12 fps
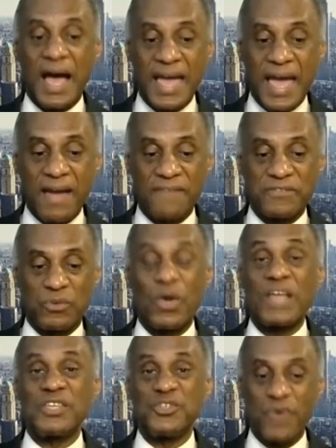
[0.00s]
I have to
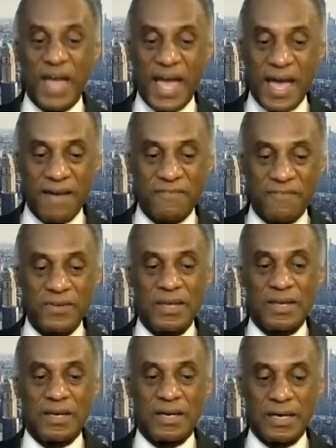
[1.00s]
what you have,
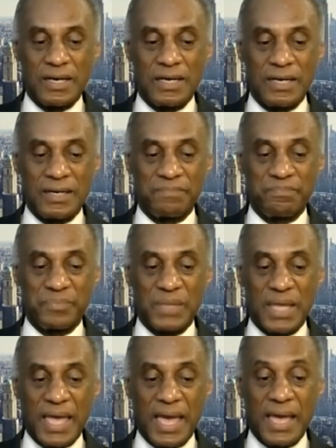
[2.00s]

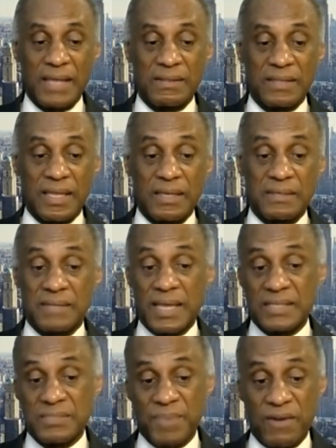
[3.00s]
and
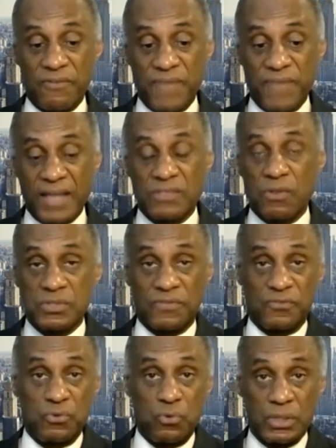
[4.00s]
as a matter of fact, those
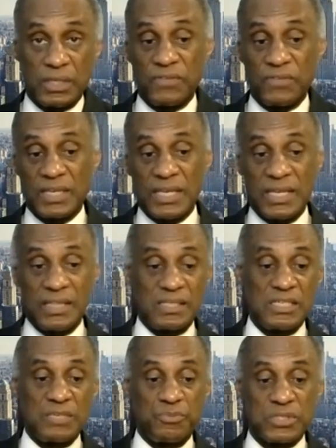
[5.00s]
of you who are living in
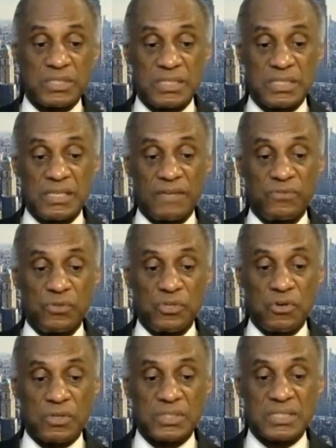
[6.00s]
the vicinity of New
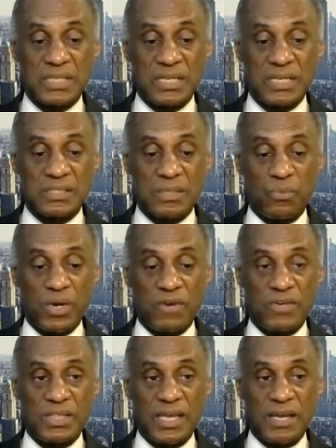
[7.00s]
York City,
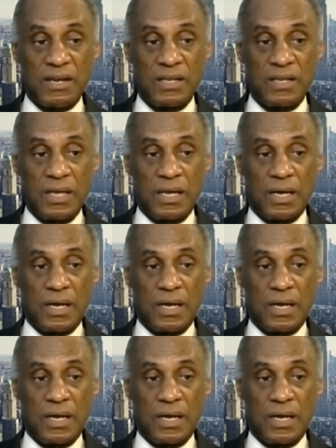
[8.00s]
somewhere in there,